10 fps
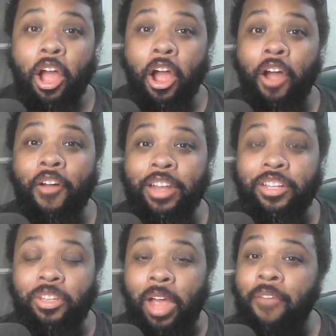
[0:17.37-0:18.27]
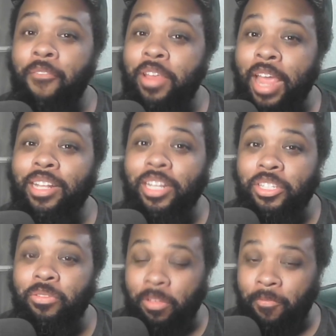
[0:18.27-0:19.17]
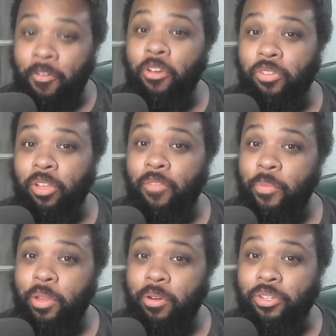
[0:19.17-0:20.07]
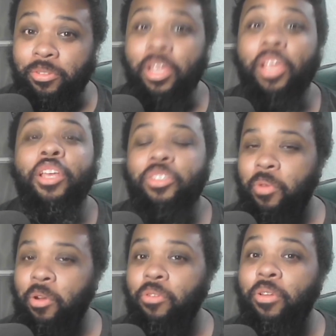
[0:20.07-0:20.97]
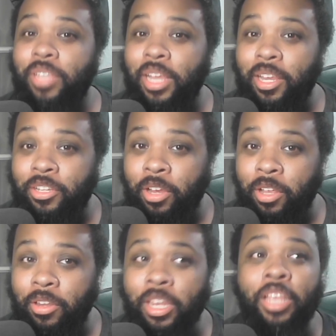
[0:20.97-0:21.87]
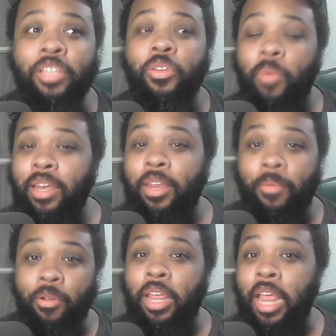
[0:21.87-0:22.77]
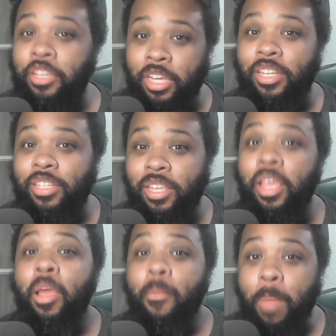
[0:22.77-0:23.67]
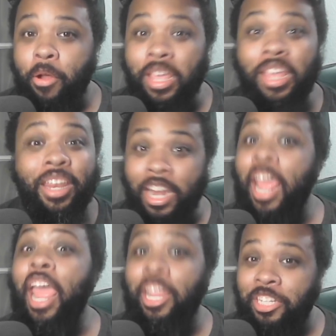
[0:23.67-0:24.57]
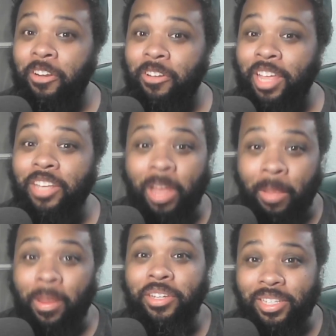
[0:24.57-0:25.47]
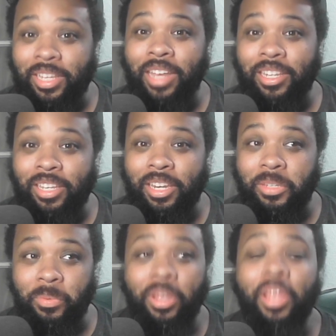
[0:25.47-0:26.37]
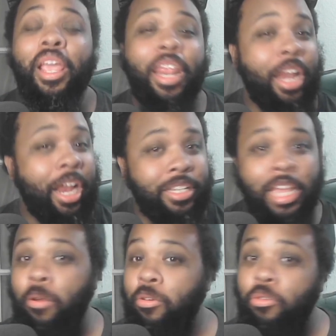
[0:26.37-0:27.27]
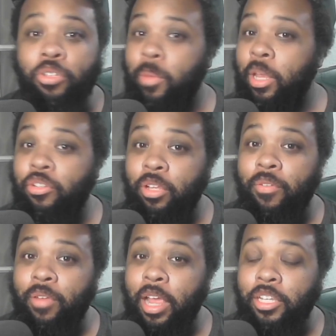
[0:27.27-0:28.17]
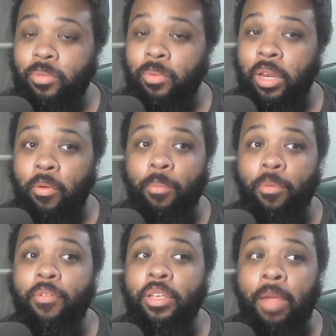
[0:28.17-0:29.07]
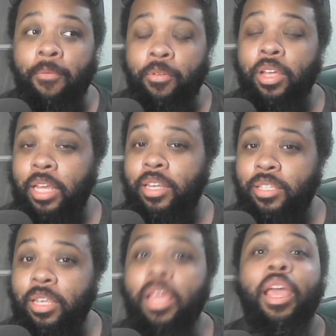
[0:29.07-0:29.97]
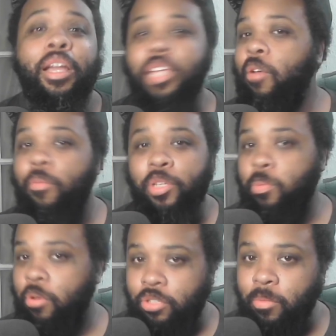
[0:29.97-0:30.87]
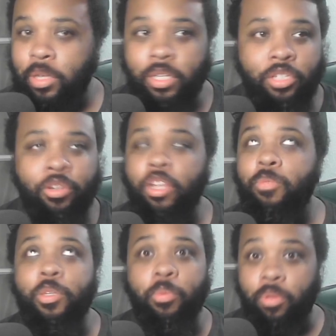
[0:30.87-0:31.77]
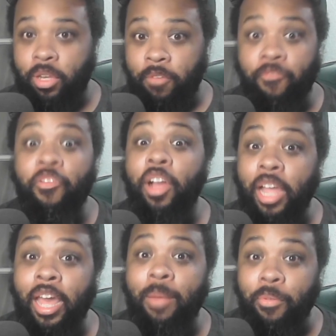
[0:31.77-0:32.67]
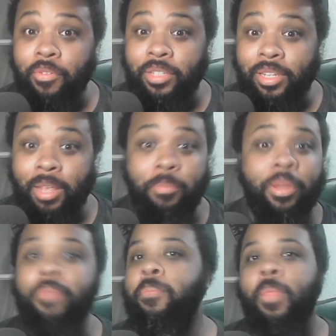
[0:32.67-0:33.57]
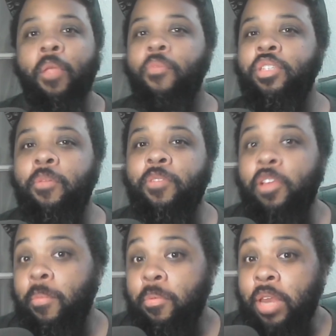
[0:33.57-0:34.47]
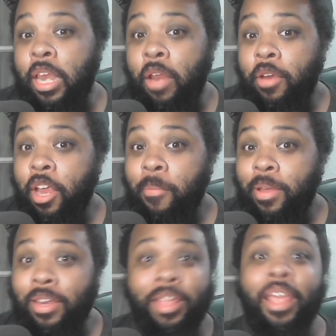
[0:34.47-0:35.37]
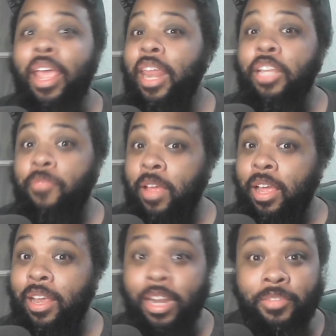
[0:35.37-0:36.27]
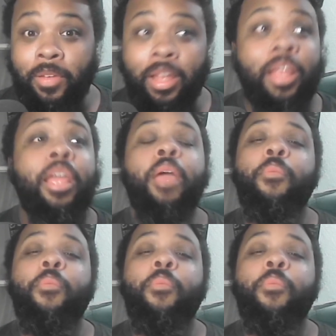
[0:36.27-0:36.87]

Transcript: Alright, so I reacted to the first trailer for Beetlejuice, so we're going to do the second trailer. This is the one I think we're going to get, actually get to see Michael Keaton in action, okay? So I'm actually excited to see this one. And like I said, I don't do too many trailer reactions when, when the movie is, I'm really excited to see. I don't want to be spoiled too much because trailers be spoiling the fuck out of movies today. But for some, for some people, they, they don't care about that. And that's fine, that's fine.